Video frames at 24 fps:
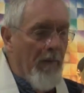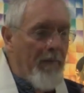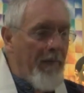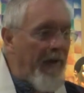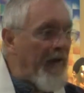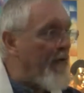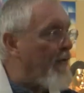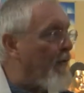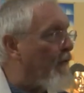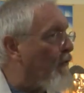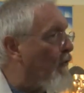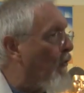
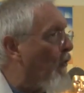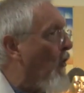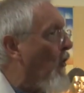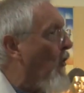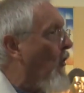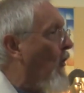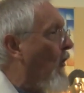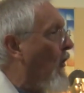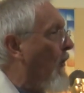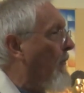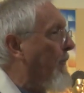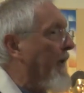be
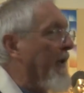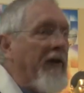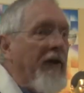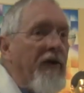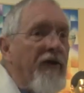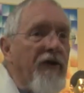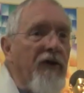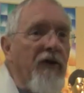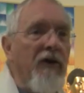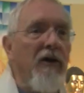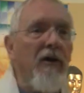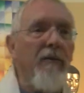strong, be
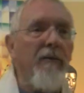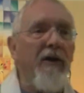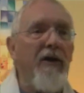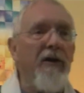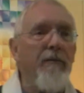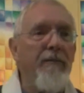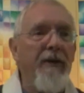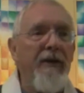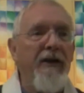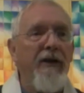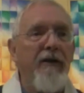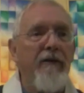
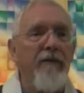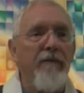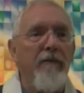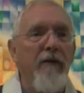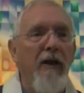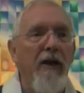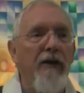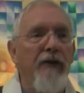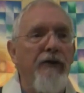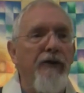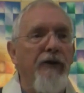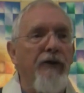determined, be
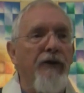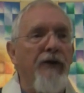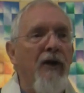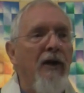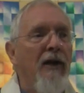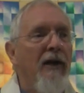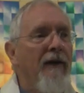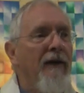courageous.